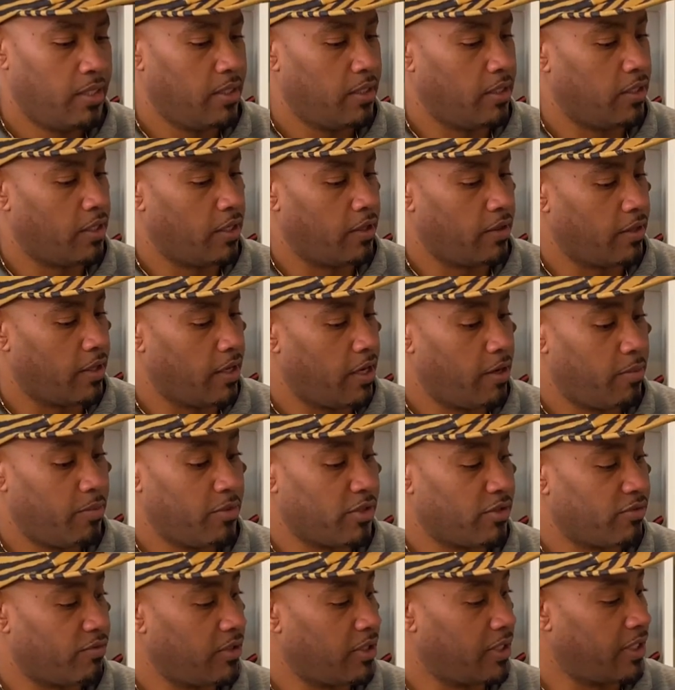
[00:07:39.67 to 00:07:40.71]
The upper
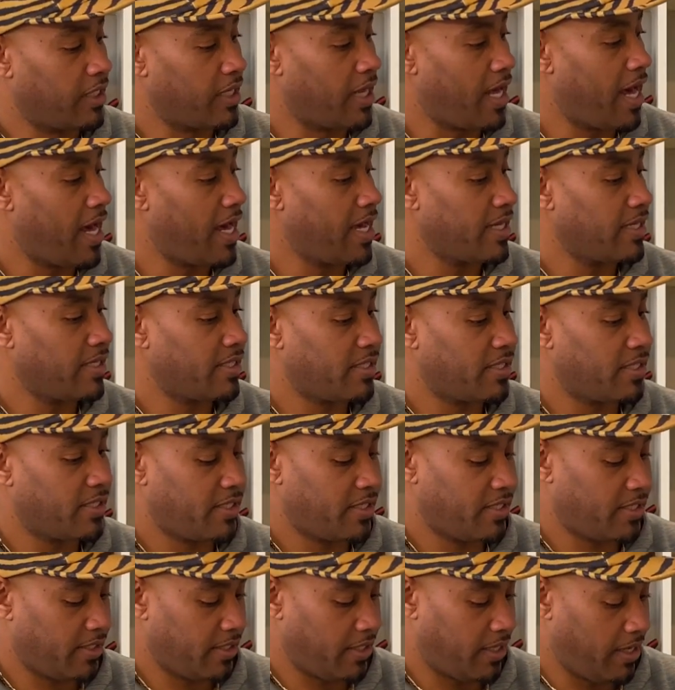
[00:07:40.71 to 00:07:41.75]
is really
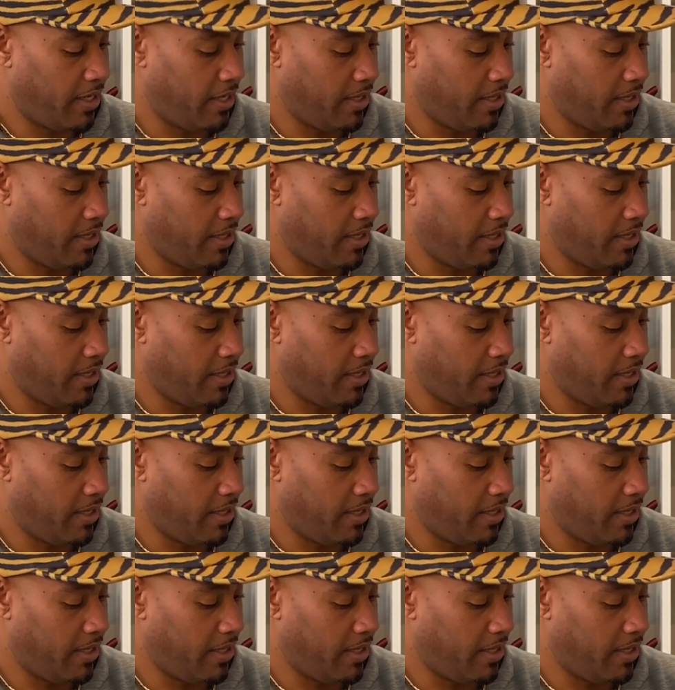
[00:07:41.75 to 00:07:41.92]
nice.